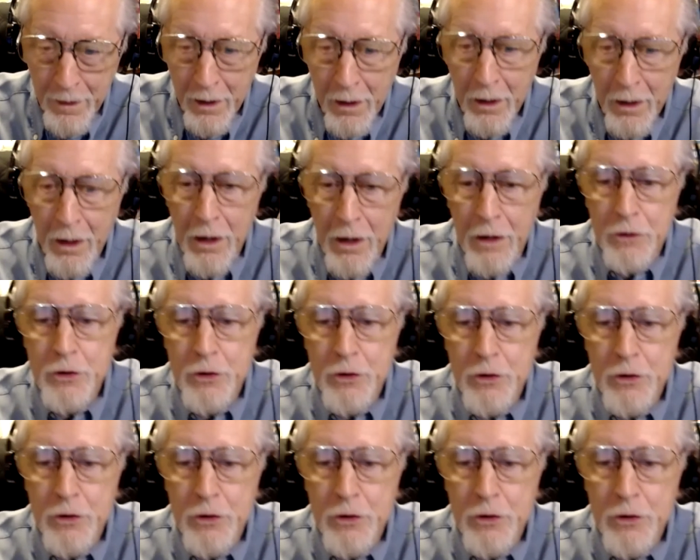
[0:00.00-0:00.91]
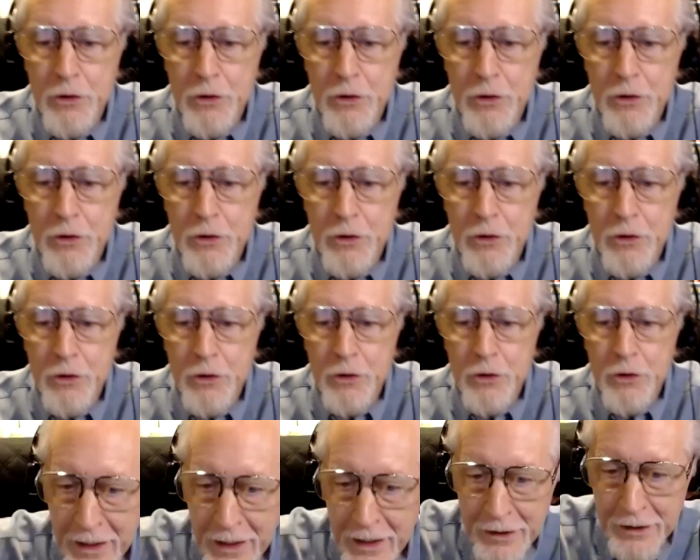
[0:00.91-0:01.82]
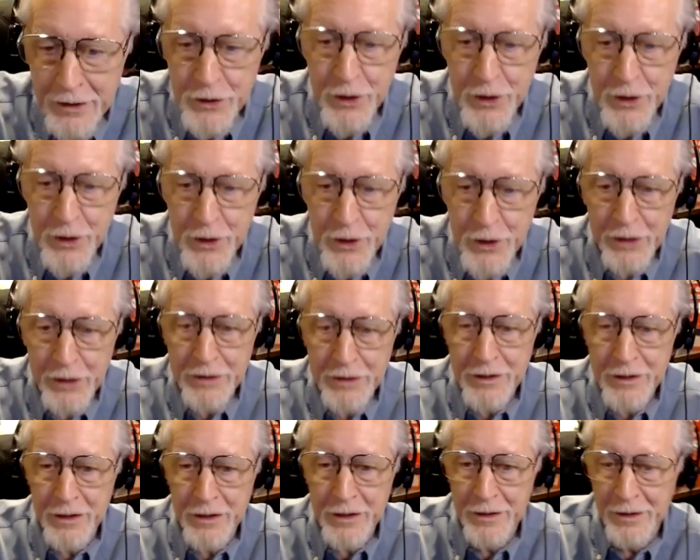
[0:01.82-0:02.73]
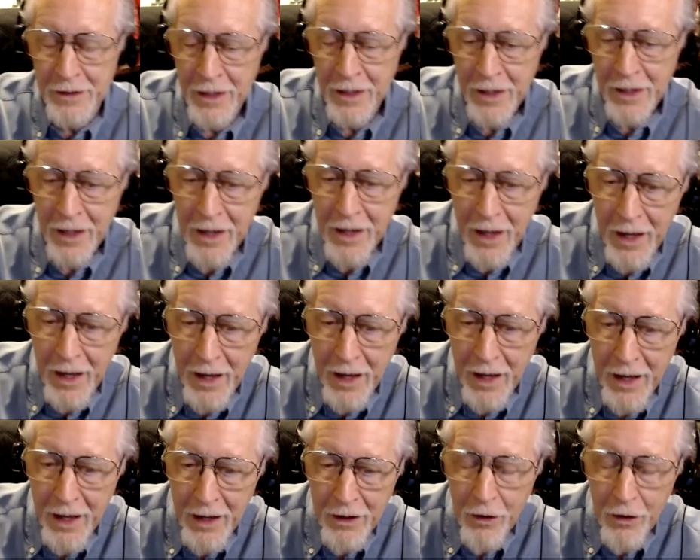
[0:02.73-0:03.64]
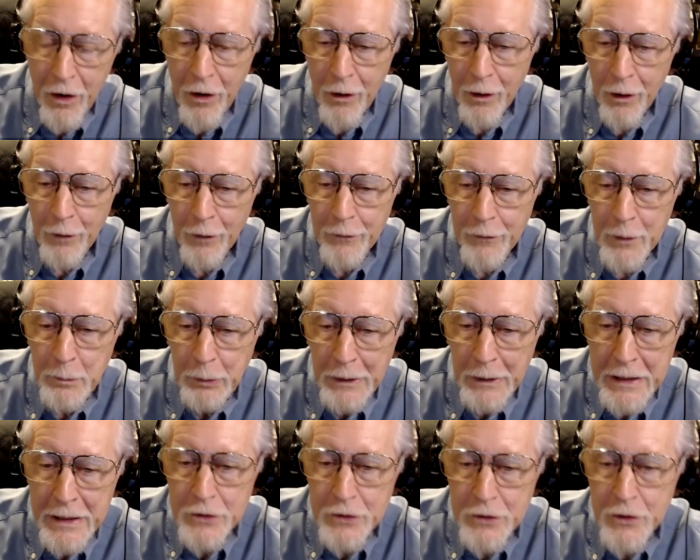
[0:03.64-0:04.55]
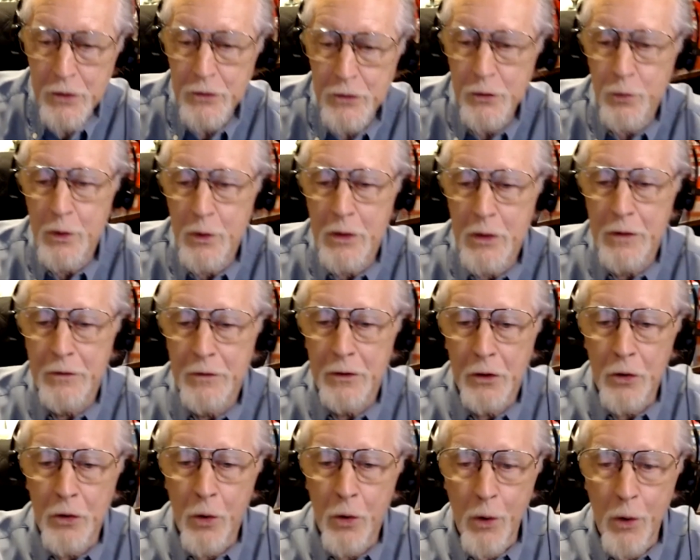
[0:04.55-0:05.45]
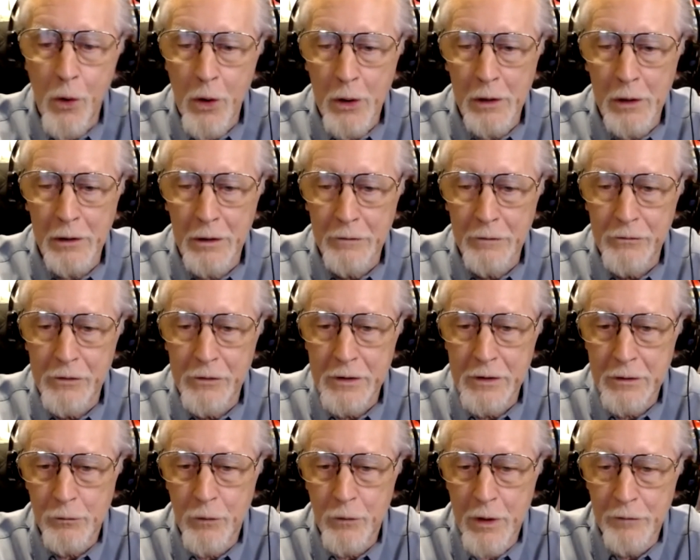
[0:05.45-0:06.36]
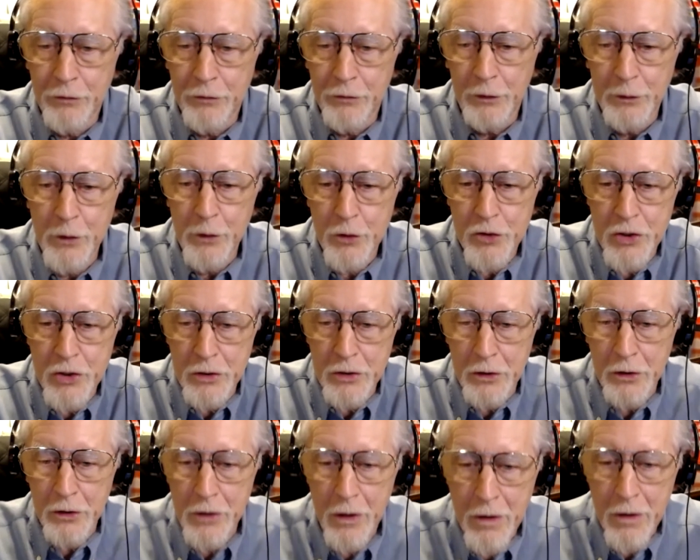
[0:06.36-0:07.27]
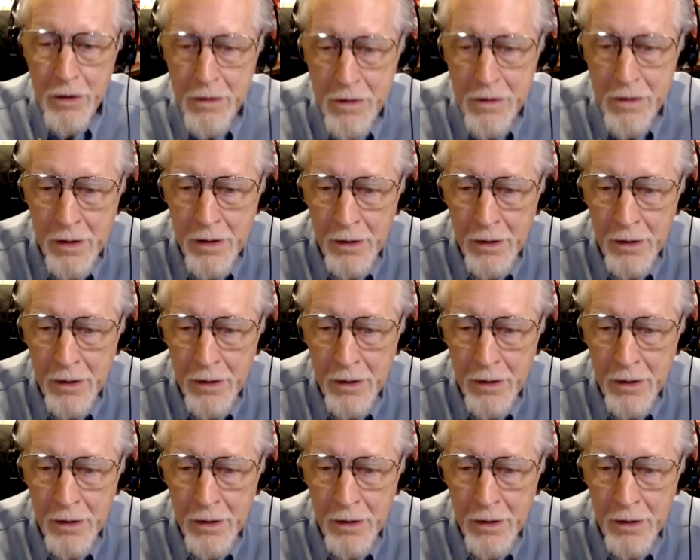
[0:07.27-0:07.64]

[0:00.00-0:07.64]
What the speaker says: you were around Concord and Lexington and all of the places where the core of the revolution occurred.